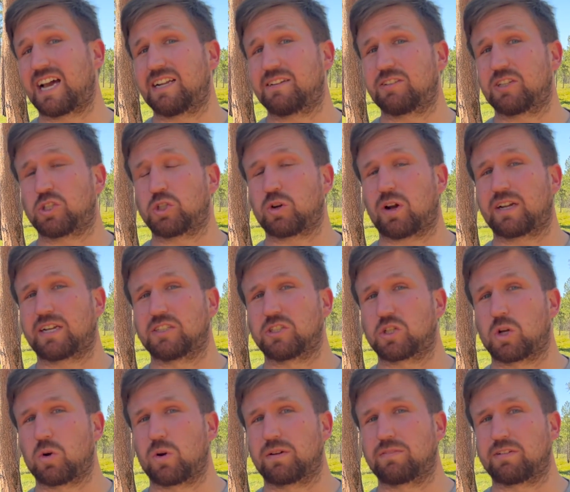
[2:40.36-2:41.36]
of the truck is
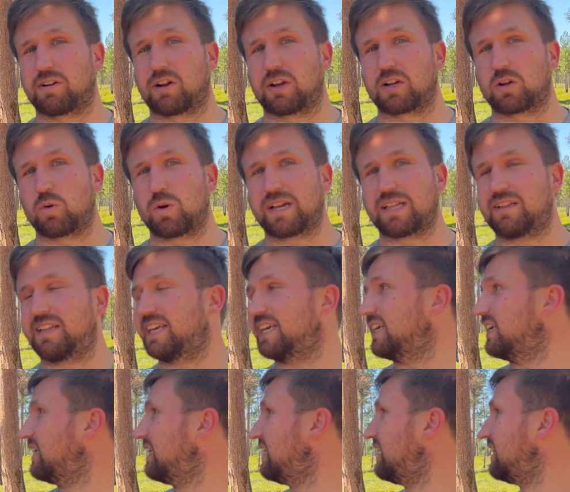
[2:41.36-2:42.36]
going very quickly.
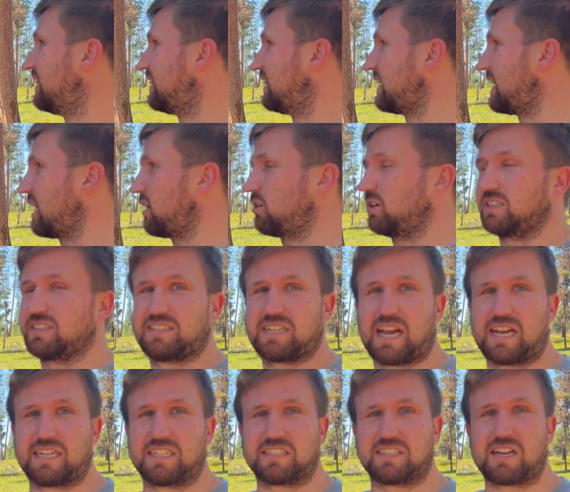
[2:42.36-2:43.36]
The air
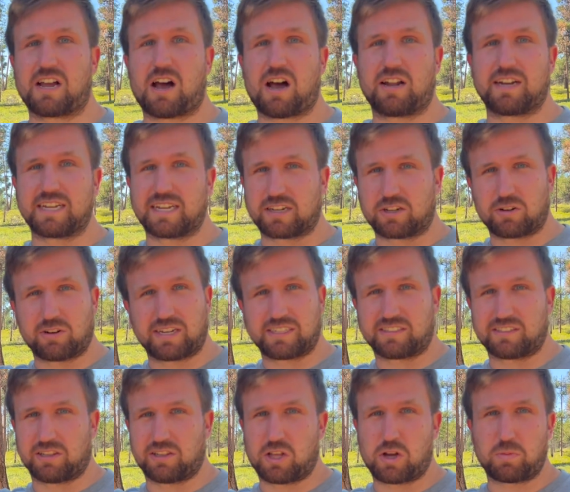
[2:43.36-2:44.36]
inside is not. It creates
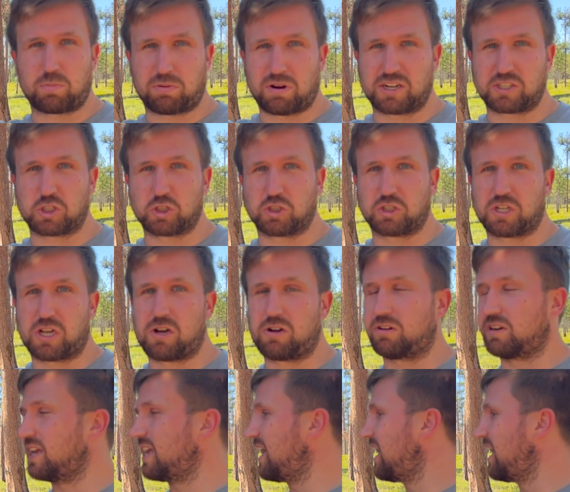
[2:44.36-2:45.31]
a low pressure zone